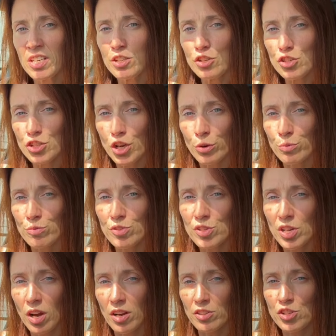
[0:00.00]
Don't
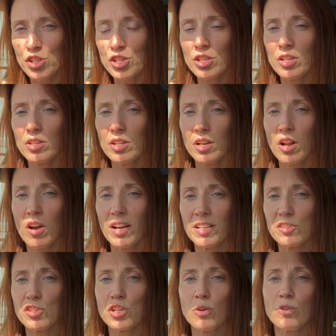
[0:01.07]
touch the
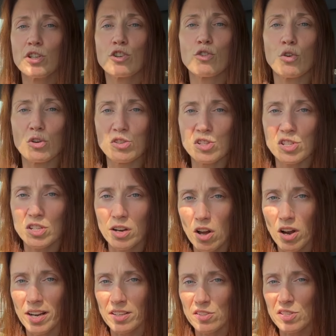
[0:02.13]
lines, don't cross the
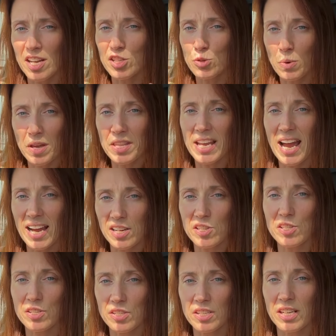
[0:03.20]
lines. That's where the
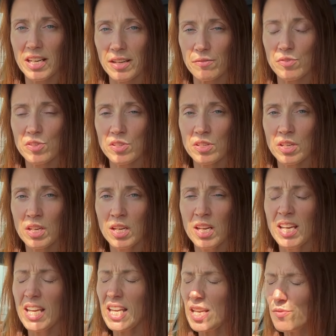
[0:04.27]
accident lives.
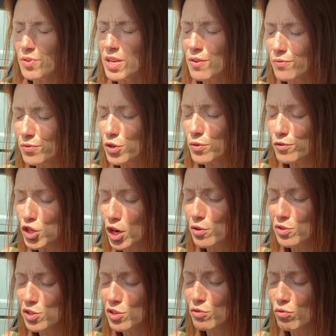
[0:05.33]
Even if you've
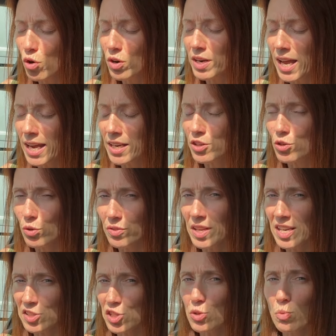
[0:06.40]
chosen the wrong lane,
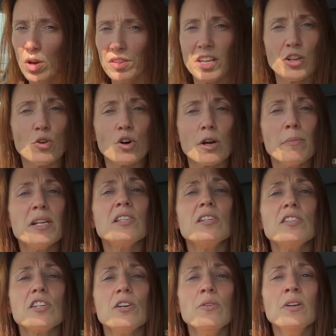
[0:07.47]
that's the one that you're committed
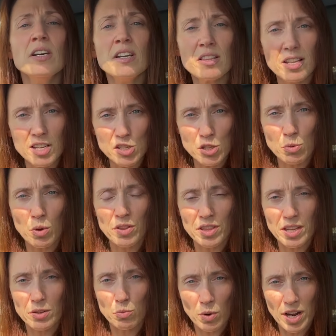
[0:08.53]
to, that's the one
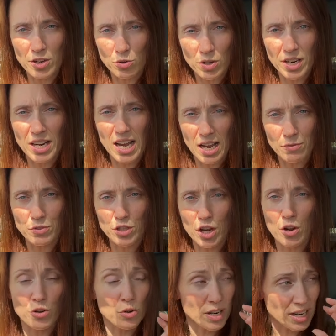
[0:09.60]
where you're going to have to go.
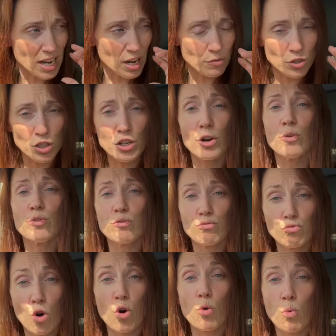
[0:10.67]
You're going to have to go the
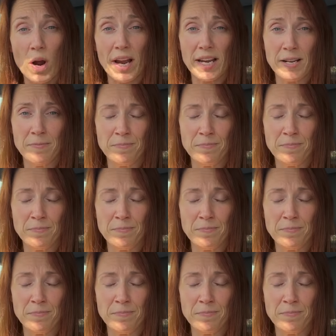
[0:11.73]
wrong way,